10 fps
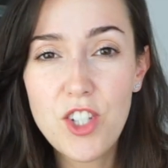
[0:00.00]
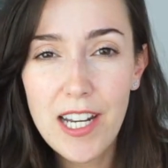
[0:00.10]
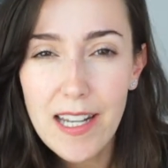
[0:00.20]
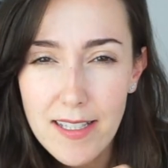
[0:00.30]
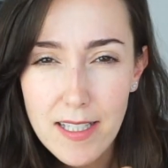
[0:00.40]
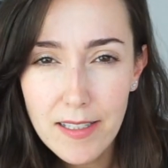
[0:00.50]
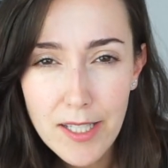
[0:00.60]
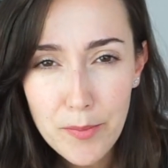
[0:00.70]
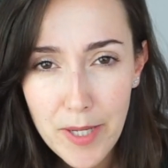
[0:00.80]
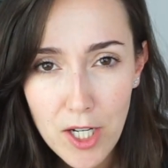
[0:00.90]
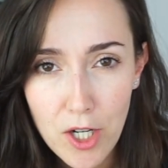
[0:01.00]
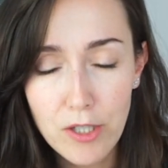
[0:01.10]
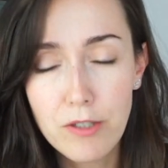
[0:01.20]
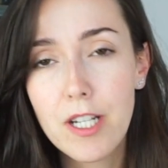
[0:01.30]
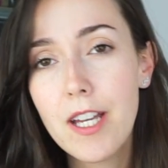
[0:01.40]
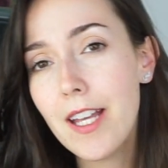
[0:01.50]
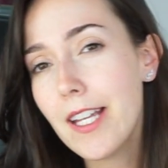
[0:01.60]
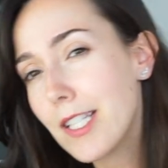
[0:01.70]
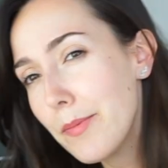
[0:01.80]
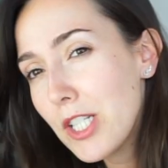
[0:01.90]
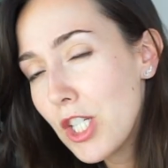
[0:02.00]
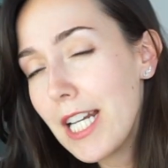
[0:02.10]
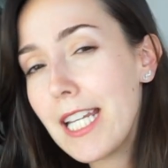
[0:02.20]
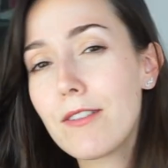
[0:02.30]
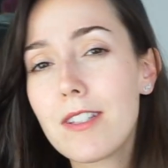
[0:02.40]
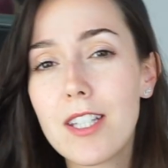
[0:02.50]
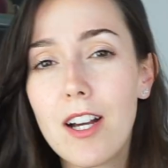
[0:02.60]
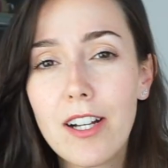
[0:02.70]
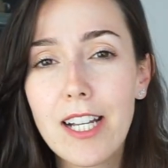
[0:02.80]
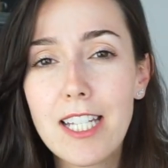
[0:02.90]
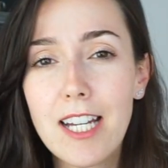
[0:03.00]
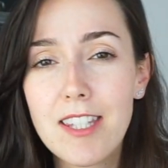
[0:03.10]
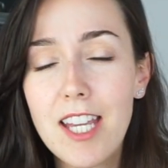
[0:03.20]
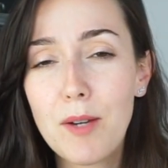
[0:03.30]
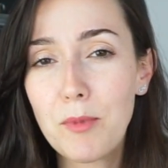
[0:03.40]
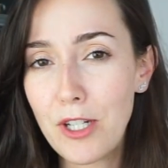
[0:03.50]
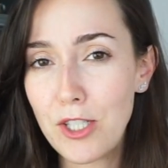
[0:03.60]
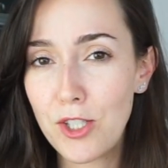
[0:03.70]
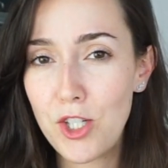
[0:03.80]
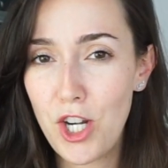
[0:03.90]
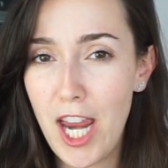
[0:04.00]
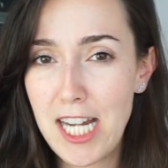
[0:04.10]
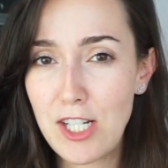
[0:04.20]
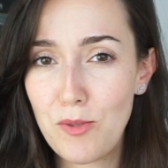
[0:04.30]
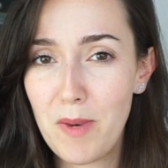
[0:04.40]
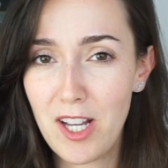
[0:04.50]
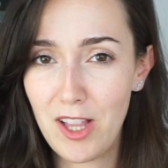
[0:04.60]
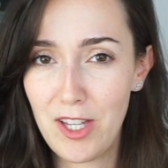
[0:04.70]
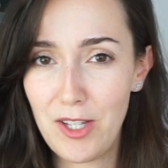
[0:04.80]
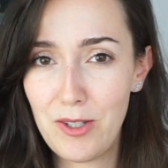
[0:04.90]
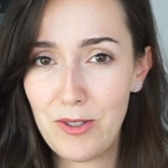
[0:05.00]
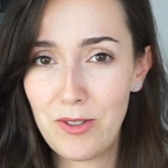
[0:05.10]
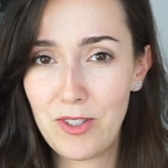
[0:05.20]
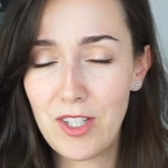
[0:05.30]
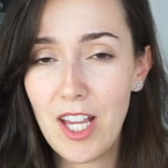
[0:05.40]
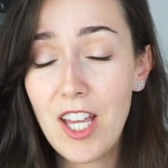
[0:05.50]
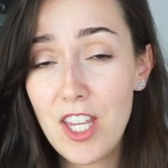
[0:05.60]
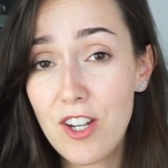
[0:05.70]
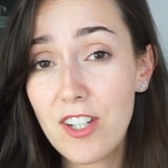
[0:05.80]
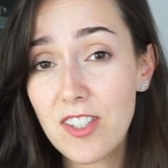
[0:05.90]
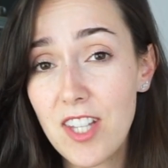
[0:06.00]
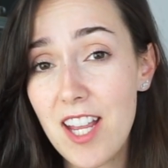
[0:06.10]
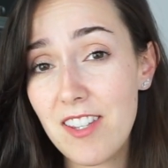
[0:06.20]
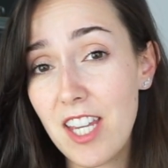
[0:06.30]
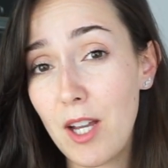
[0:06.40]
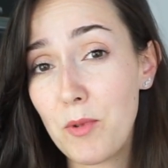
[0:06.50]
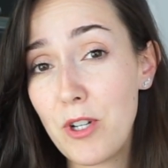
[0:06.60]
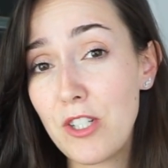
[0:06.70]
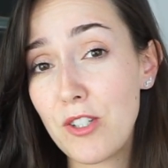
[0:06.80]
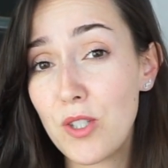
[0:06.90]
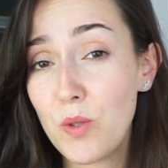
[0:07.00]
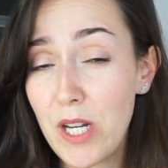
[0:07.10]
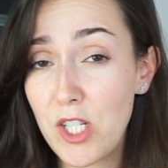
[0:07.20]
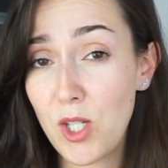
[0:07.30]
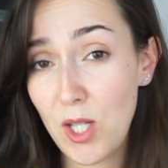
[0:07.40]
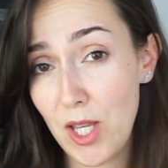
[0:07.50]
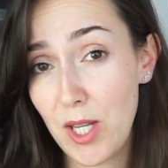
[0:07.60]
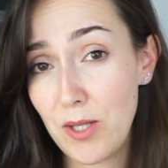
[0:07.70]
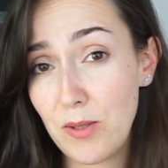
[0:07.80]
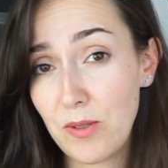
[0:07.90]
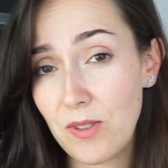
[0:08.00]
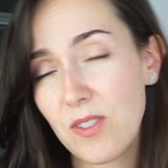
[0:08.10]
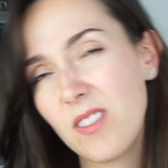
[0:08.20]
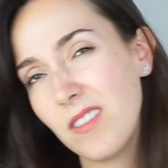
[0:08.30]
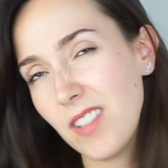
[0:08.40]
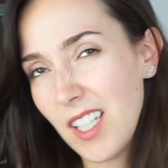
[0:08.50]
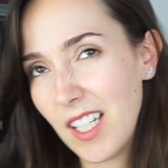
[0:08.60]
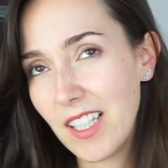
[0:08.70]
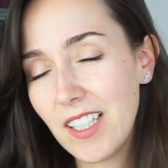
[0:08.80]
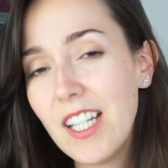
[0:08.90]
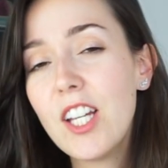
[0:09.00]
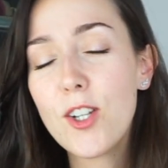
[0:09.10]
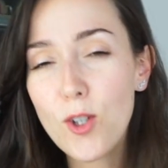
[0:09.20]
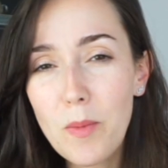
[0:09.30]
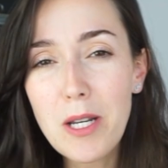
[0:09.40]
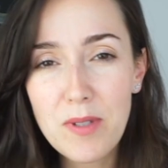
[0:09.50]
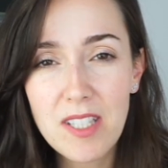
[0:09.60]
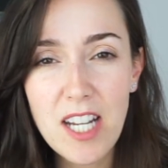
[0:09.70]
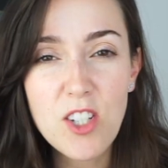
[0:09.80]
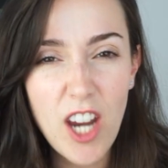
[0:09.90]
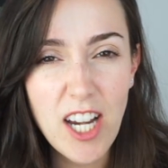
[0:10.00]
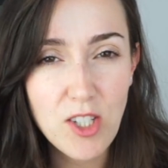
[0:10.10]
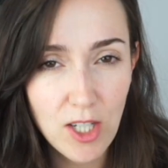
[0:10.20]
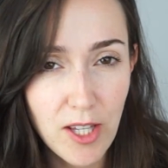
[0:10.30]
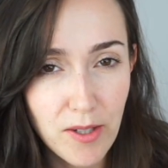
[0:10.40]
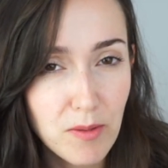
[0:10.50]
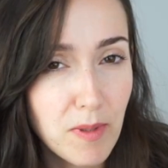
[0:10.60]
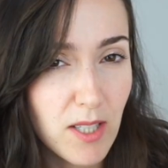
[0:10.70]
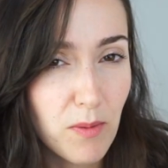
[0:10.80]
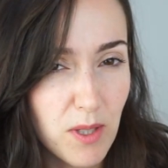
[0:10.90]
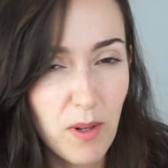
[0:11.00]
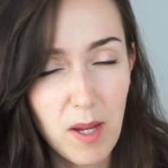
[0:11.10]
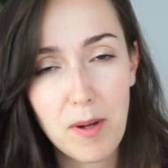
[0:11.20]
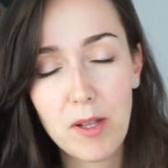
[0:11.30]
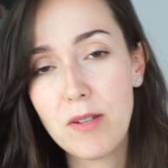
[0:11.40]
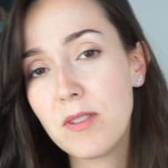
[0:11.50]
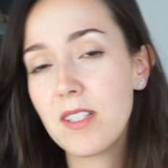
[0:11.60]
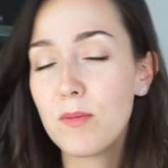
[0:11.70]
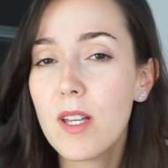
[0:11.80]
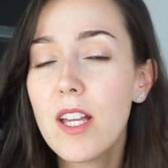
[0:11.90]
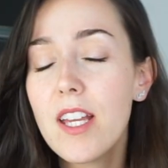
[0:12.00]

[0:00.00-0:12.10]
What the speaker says: Chilly is a little bit cold. It's a bit chilly outside. I think I'm going to change my clothes. You could say, I think I'm going to switch clothes. Yeah, normally we say change clothes because we're talking about clothes, isn't it?